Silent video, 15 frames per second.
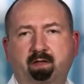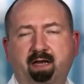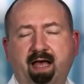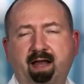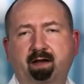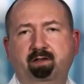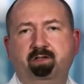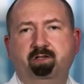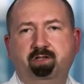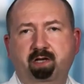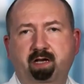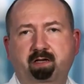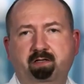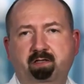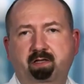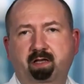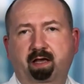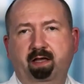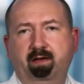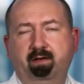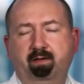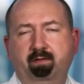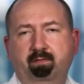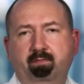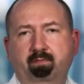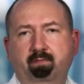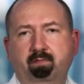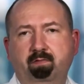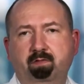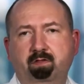data suggests that
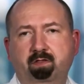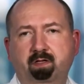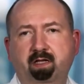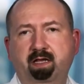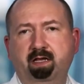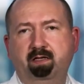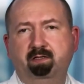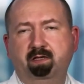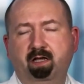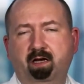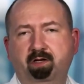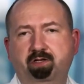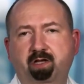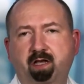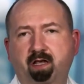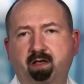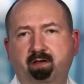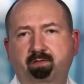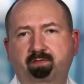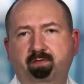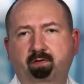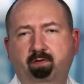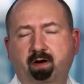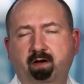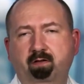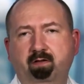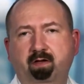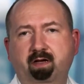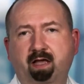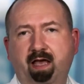slings can achieve greater
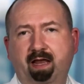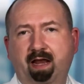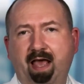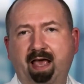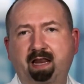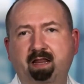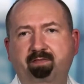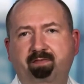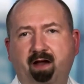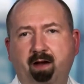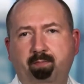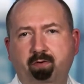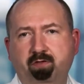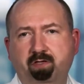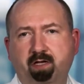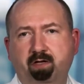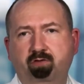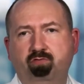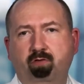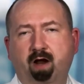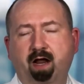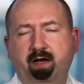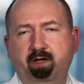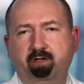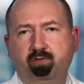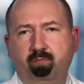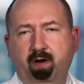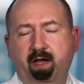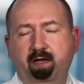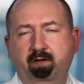than an 85%
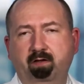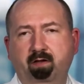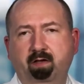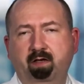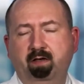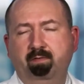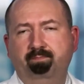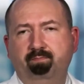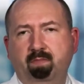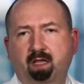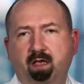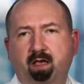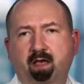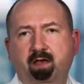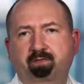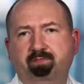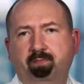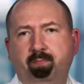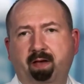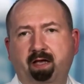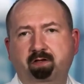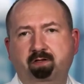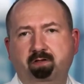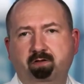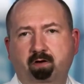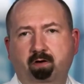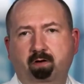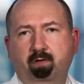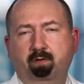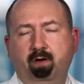dryness rate if patients
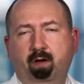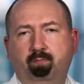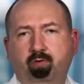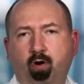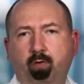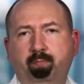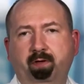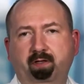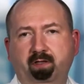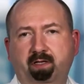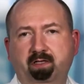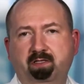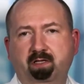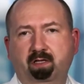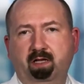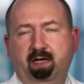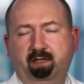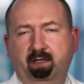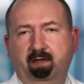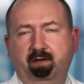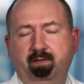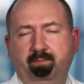are appropriately selected.